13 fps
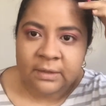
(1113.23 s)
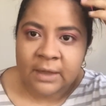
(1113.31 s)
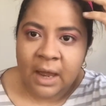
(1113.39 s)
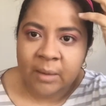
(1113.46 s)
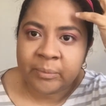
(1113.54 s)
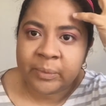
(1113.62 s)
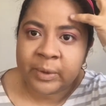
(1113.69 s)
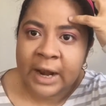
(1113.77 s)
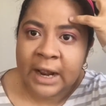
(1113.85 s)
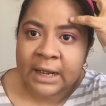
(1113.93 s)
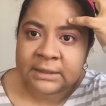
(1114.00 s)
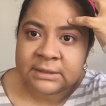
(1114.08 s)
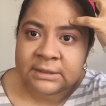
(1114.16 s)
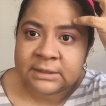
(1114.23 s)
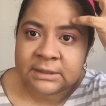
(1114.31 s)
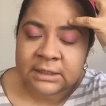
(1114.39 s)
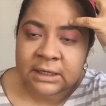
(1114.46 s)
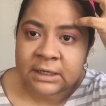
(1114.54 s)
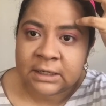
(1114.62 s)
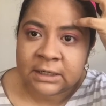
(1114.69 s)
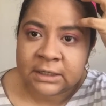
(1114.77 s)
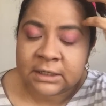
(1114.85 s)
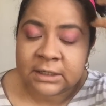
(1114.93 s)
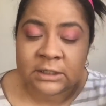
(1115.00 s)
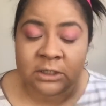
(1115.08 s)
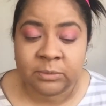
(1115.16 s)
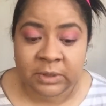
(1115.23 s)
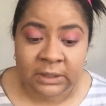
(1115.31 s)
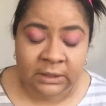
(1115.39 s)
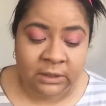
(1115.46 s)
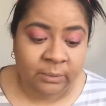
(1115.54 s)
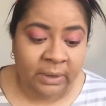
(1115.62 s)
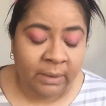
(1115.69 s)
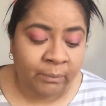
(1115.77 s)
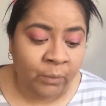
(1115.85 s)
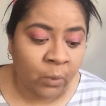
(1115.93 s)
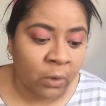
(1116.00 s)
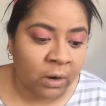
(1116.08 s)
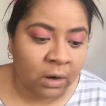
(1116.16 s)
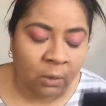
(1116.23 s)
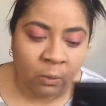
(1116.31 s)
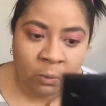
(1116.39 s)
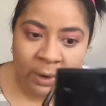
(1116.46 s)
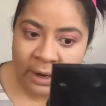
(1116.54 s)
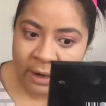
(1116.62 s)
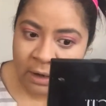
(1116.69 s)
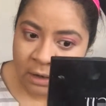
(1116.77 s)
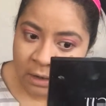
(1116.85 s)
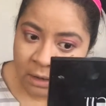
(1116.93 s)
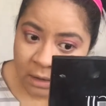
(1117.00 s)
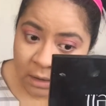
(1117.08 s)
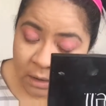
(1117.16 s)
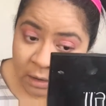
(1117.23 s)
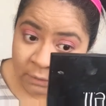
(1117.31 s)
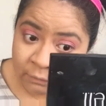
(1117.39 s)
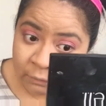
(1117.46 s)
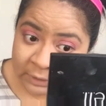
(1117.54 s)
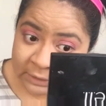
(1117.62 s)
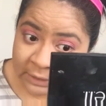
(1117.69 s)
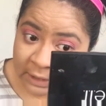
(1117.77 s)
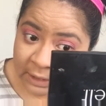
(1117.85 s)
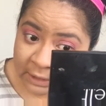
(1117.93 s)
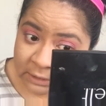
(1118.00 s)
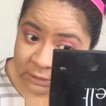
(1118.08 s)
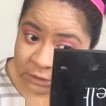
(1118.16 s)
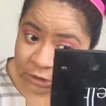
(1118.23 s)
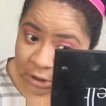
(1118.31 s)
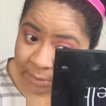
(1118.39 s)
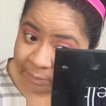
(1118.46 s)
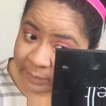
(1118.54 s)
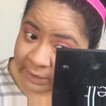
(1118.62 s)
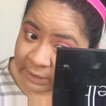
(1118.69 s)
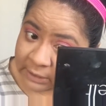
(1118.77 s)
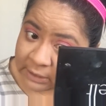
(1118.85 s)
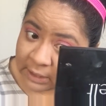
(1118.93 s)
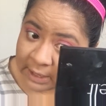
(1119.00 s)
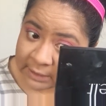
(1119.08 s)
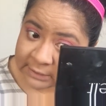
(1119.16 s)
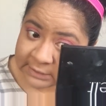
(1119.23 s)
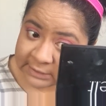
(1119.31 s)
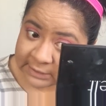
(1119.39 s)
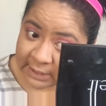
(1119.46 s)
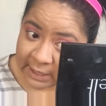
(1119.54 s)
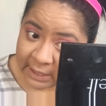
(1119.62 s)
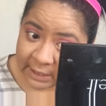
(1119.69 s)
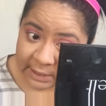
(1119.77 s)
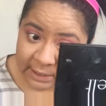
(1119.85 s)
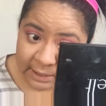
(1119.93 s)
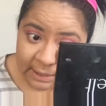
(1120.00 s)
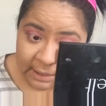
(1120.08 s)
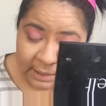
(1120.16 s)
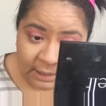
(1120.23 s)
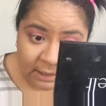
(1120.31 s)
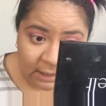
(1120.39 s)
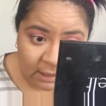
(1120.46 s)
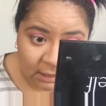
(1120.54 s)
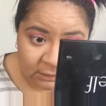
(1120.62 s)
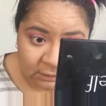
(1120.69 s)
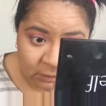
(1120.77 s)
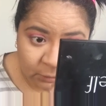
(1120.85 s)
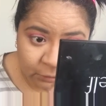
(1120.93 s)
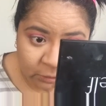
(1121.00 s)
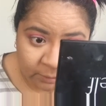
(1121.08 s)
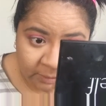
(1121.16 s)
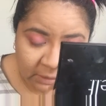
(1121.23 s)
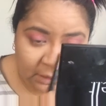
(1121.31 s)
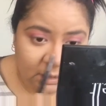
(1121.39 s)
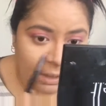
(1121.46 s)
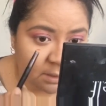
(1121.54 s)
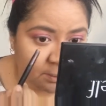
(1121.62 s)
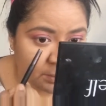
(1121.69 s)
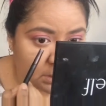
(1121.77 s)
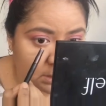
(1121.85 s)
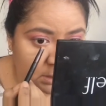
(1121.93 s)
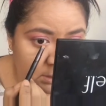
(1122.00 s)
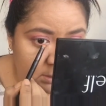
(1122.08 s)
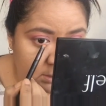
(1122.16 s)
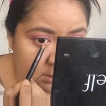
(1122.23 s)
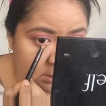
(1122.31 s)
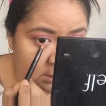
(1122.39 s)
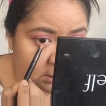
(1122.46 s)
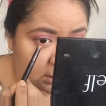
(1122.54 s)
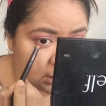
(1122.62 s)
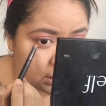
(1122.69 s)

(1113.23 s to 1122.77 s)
that brands need to be a little bit more aware of what they jump in and say on social media, because